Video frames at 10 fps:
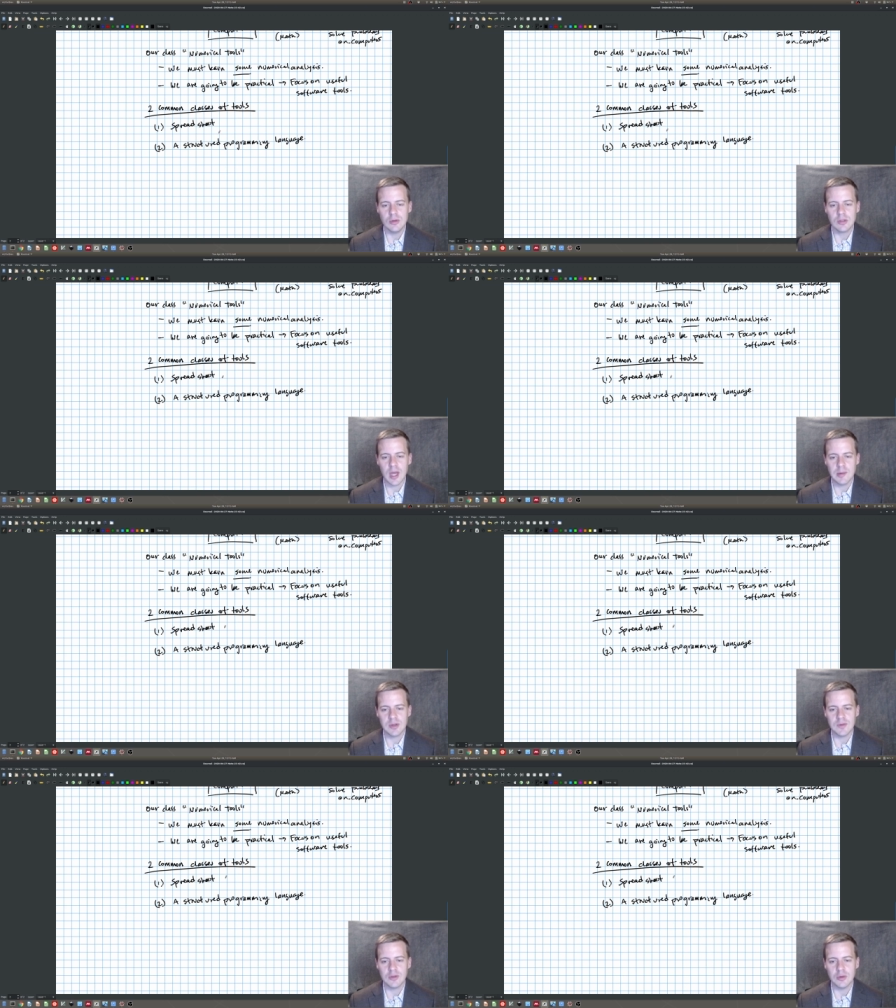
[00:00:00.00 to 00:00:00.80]
types
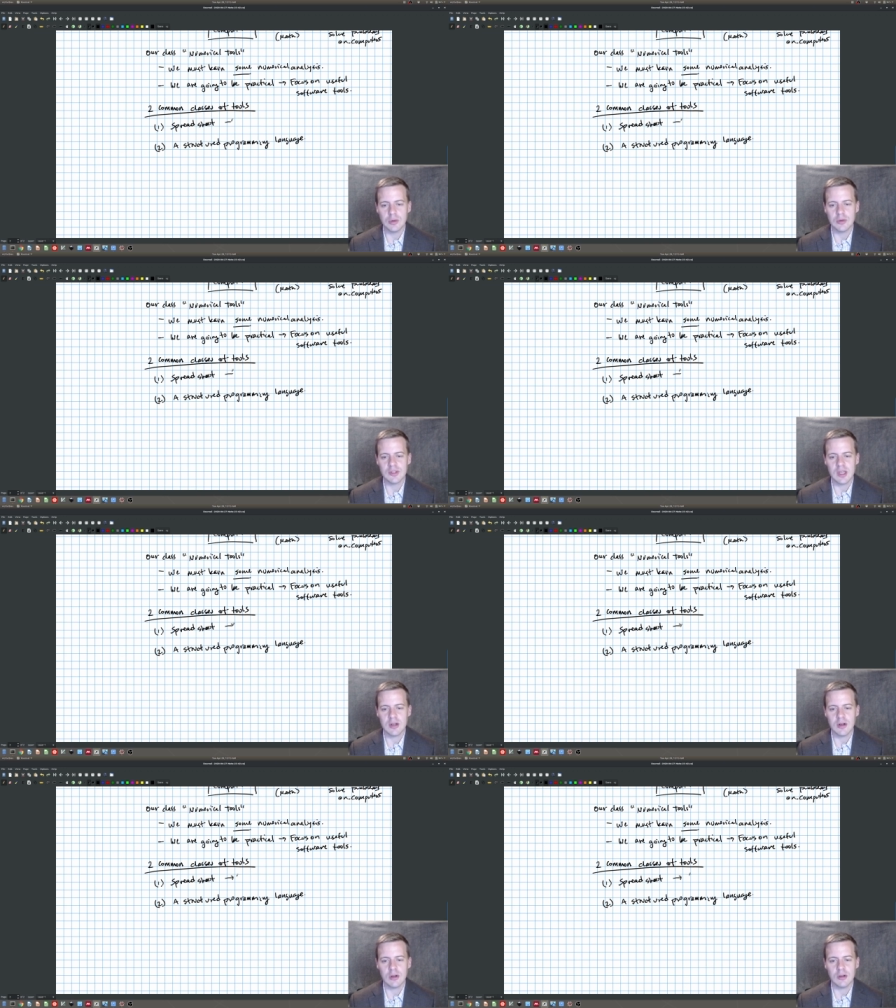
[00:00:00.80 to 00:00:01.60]
of tools, and in
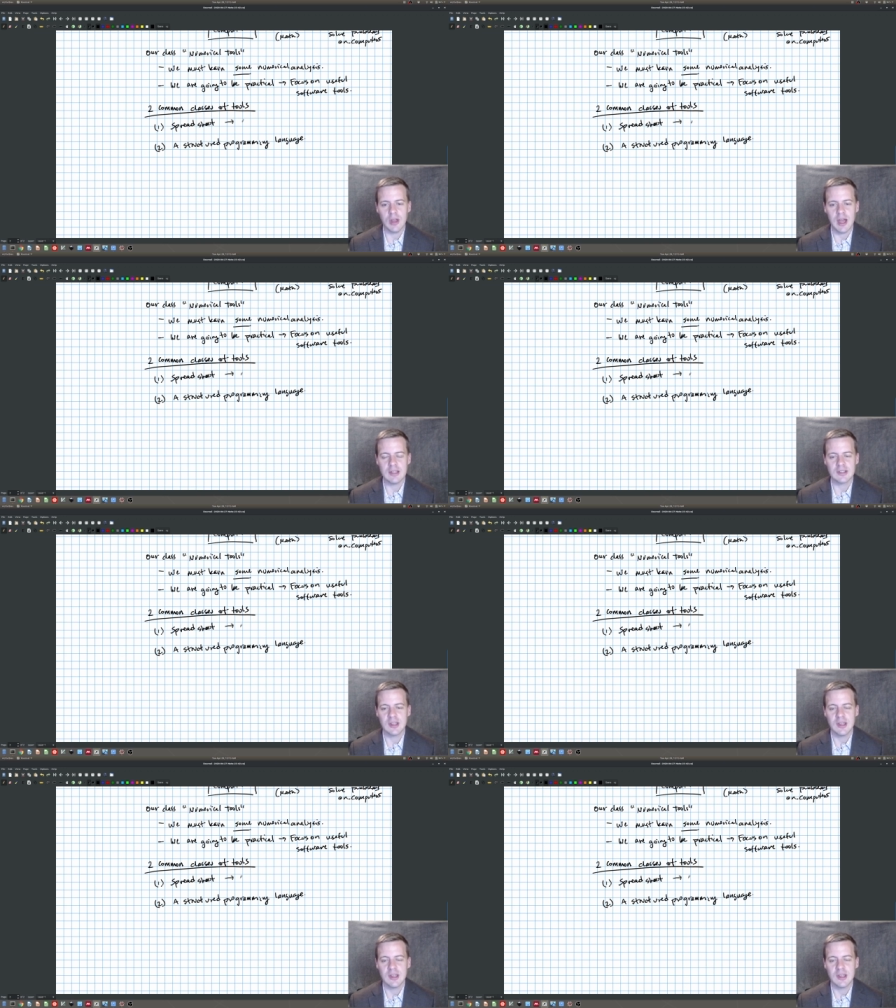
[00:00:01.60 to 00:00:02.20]
our class,